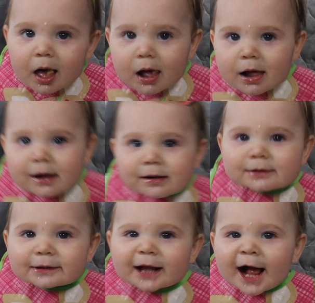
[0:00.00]
Avery also
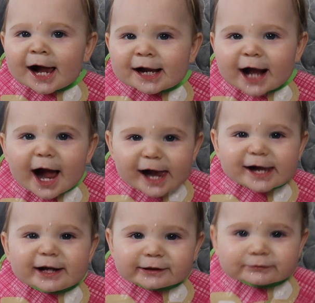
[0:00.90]
had a pretty
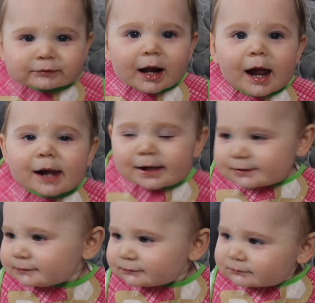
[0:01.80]
good fall
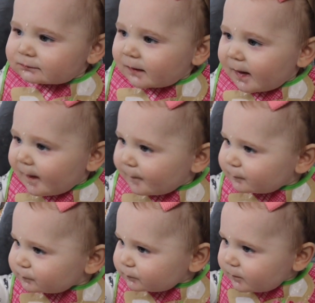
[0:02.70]
on yesterday,
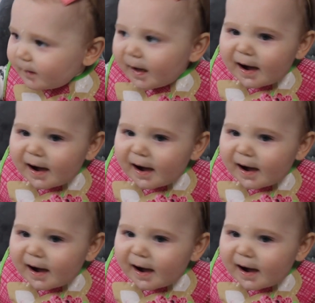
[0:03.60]
Sunday.